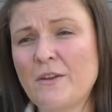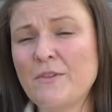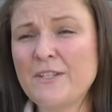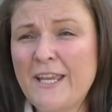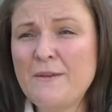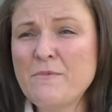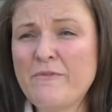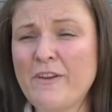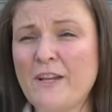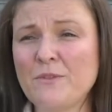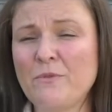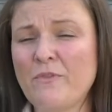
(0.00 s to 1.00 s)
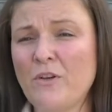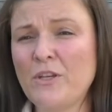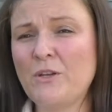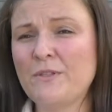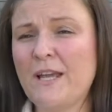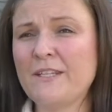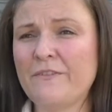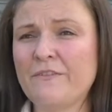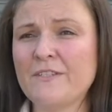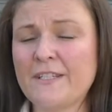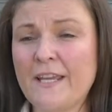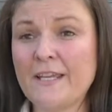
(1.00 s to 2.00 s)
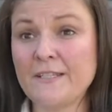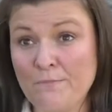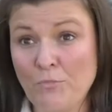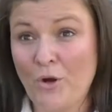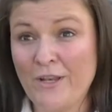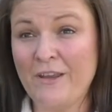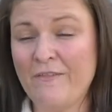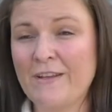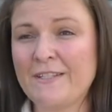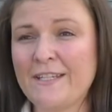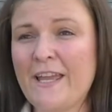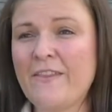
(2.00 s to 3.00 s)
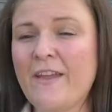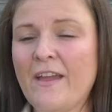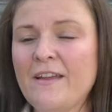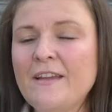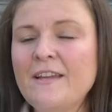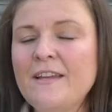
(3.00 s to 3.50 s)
So the team of us, we've all used our different skills in putting the event together.